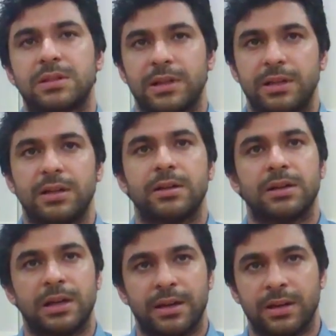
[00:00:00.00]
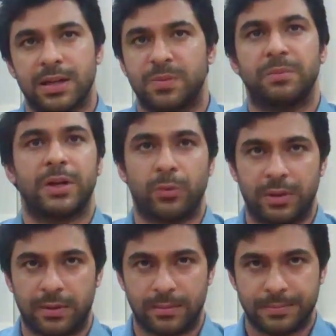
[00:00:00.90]
criteria has been met
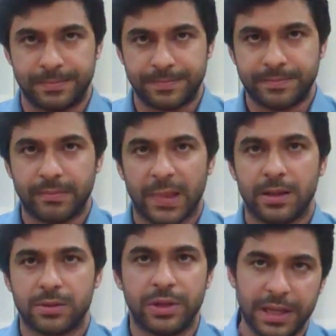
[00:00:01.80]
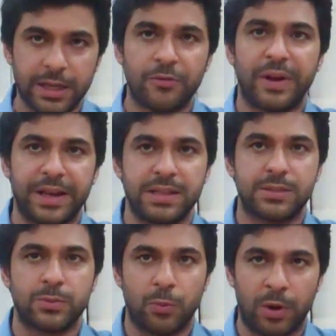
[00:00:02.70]
with. So he
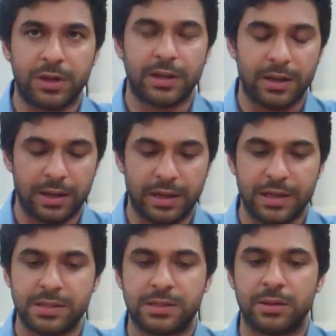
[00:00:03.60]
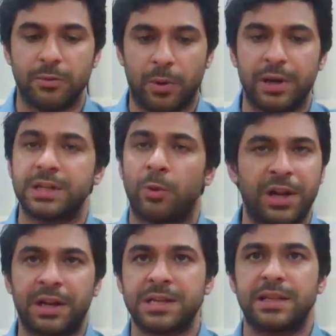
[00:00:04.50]
defines what it
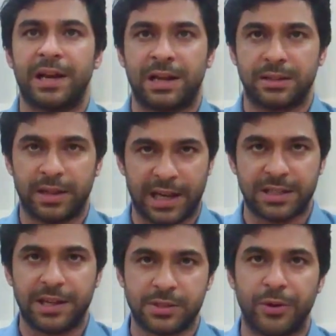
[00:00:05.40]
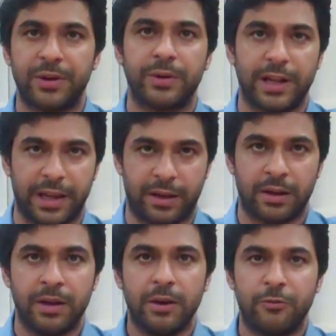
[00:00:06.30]
is that actually is going to take
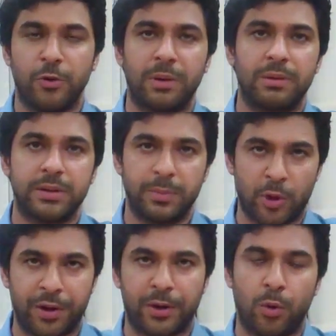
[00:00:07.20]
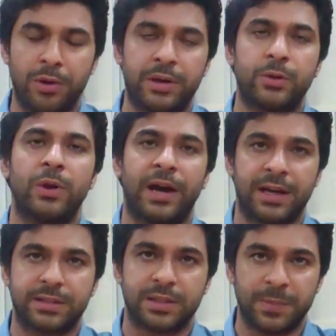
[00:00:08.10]
for the product owner to
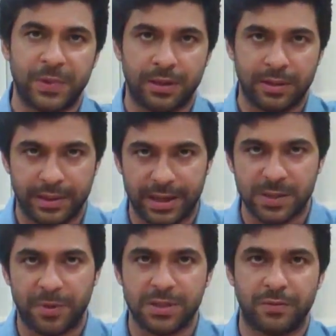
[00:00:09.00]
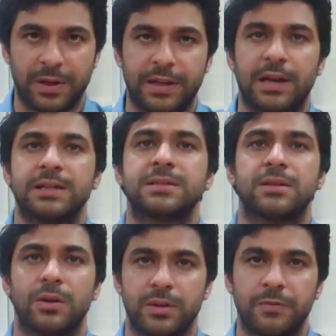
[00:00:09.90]
accept that specific task
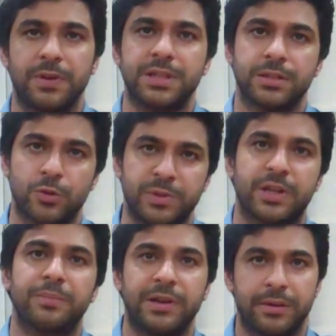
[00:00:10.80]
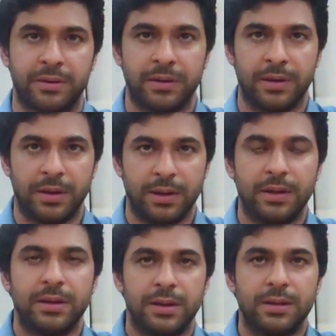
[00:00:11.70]
or the feature to be completed.
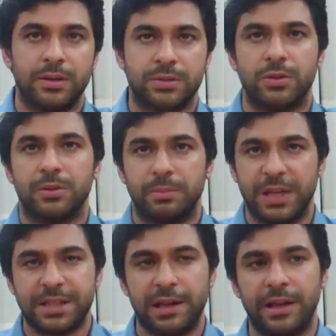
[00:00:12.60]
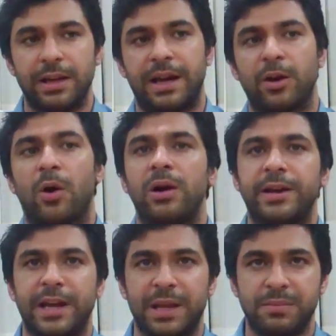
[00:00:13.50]
So basically, at all
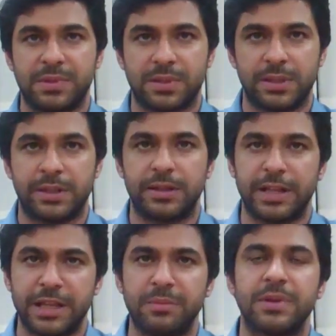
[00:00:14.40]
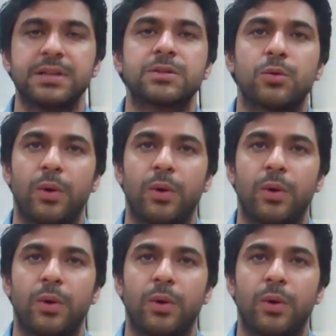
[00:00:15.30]
times, the team is